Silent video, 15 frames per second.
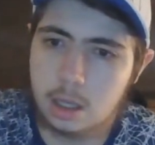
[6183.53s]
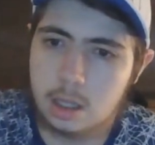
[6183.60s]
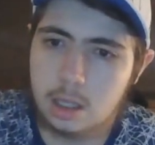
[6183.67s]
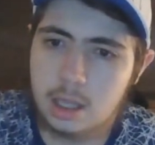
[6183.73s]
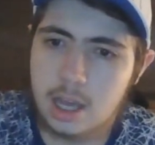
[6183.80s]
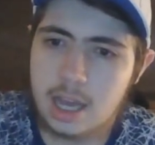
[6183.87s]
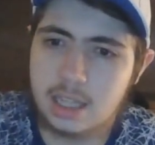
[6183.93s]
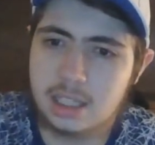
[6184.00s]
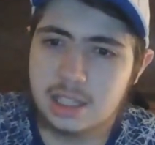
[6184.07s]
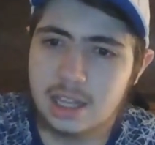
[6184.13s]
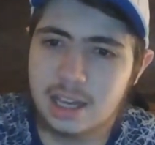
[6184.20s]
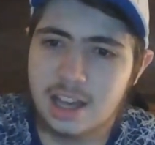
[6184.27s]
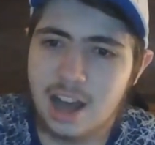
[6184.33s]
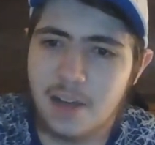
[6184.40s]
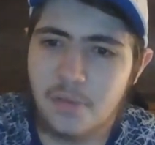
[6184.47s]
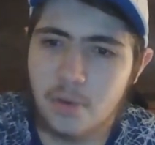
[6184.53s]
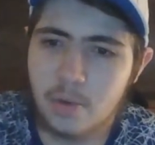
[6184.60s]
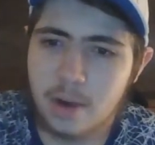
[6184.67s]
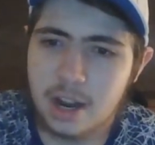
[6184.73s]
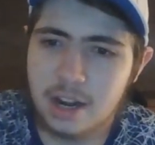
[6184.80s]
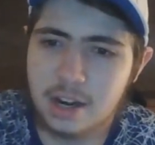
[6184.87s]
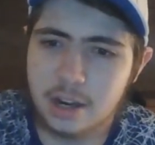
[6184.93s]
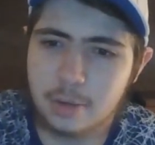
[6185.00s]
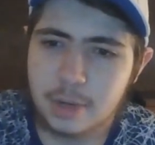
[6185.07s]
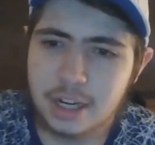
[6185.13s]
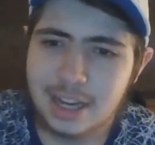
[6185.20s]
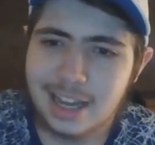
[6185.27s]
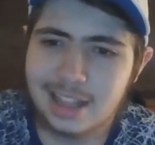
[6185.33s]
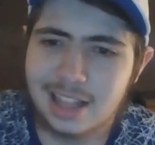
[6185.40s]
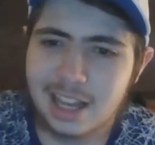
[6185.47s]
Yes, the Guffarino. We
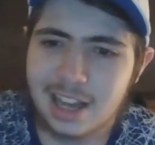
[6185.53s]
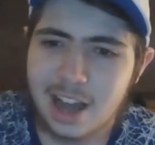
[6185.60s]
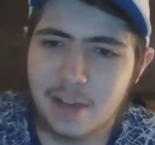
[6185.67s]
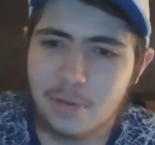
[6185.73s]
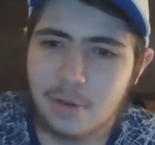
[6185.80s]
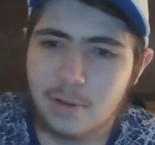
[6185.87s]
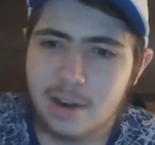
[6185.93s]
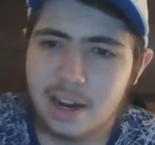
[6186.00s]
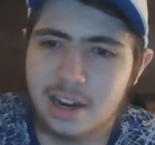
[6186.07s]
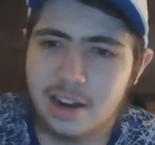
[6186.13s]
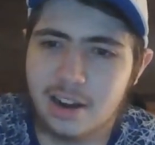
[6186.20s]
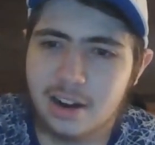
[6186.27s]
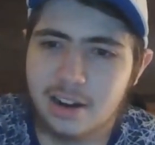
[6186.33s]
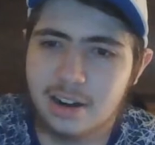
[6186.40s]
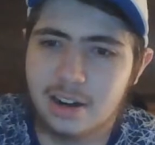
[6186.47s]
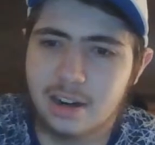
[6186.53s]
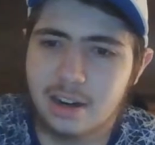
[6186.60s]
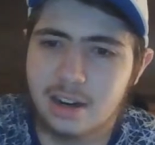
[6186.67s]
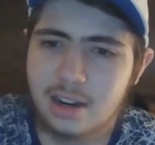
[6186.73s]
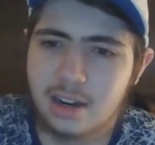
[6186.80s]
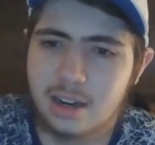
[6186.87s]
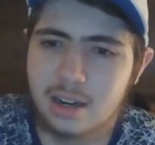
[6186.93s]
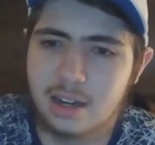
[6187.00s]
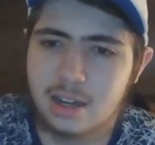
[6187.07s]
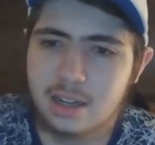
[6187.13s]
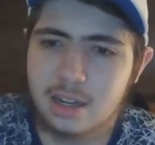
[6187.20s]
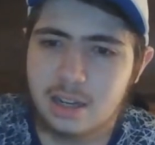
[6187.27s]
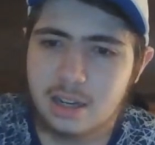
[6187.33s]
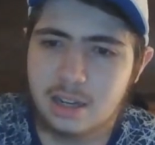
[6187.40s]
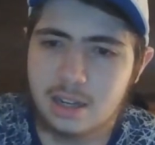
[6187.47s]
need the Guffarino.
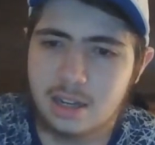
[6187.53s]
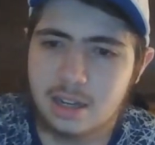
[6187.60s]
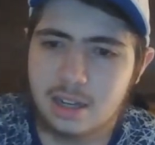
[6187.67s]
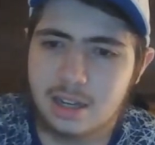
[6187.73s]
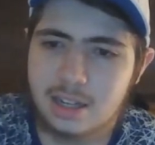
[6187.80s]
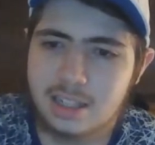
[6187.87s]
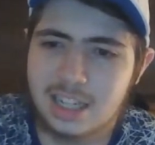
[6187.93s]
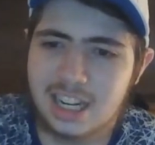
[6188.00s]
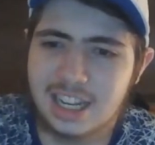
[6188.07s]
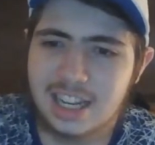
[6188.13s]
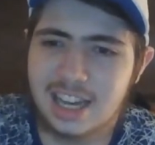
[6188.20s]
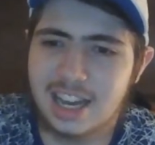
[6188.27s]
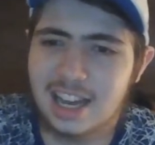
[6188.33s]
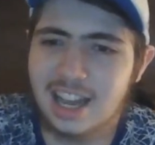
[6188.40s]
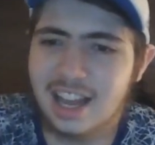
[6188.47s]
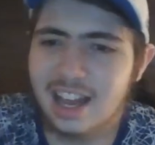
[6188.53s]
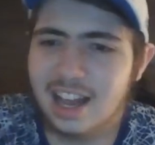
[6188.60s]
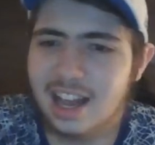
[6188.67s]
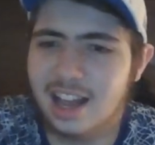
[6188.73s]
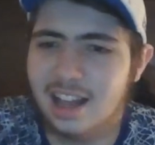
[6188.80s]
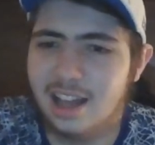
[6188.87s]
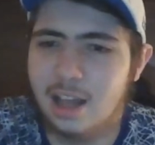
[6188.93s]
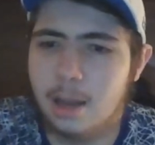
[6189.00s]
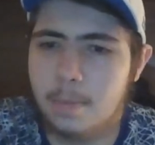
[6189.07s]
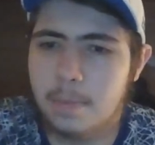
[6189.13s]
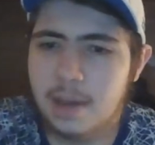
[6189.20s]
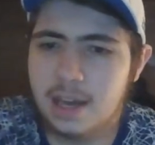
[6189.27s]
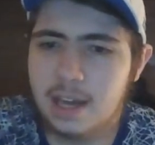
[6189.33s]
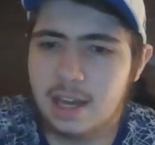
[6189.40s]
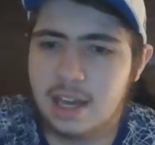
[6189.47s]
JK,
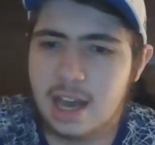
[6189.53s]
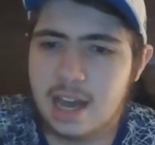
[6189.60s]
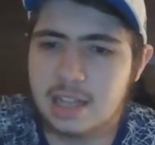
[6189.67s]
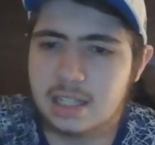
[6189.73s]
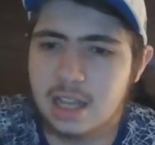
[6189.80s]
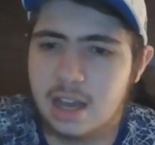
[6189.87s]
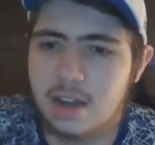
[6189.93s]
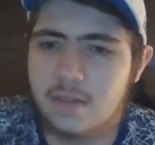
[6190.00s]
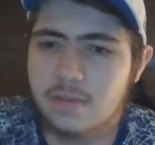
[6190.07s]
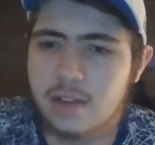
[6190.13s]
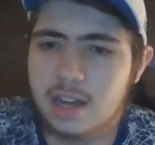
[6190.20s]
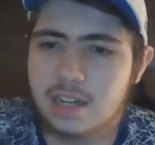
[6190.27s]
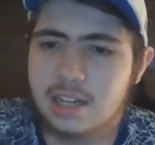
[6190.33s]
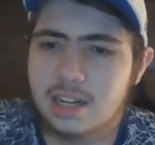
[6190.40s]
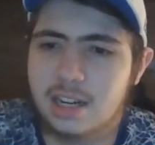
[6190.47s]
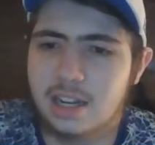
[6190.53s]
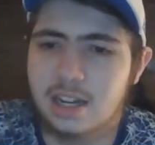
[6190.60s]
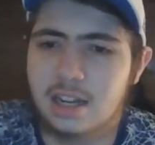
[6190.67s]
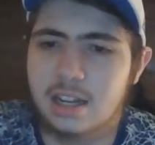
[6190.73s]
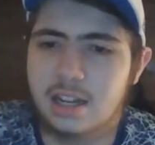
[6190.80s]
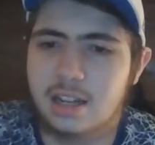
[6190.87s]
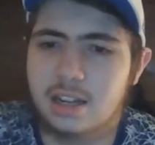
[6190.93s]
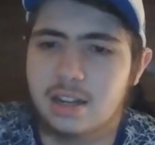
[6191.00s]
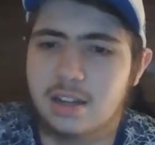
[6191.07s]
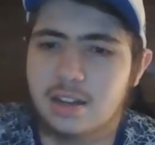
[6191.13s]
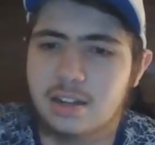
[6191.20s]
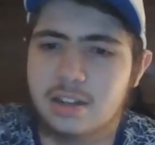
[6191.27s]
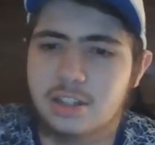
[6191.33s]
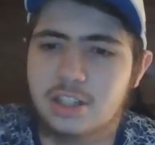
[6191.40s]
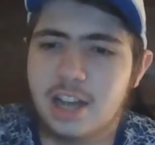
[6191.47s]
pick a guess. Flash.
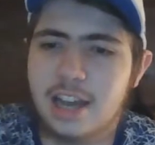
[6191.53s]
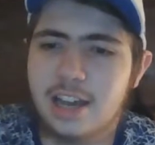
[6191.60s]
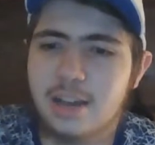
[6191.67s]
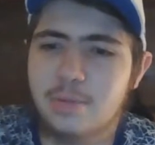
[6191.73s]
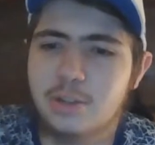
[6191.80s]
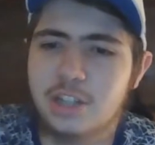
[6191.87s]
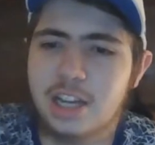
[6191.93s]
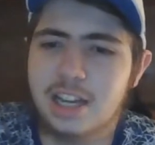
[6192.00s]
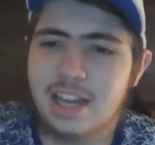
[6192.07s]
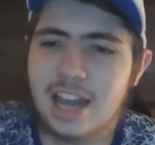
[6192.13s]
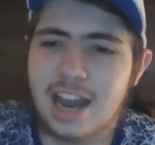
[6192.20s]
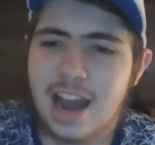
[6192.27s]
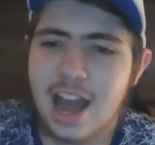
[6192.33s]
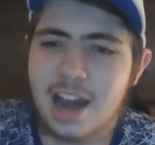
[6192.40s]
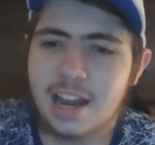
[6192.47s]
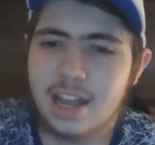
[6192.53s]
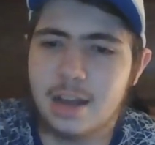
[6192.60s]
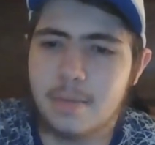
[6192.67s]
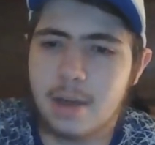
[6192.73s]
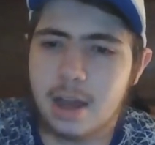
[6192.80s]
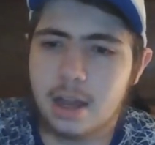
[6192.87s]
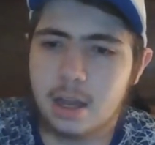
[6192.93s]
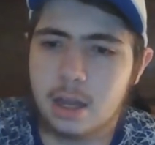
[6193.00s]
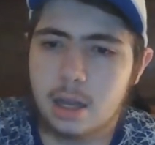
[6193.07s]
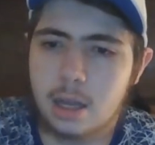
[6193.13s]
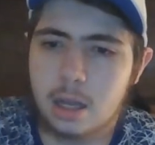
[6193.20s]
Jacob G, get out of here, mate.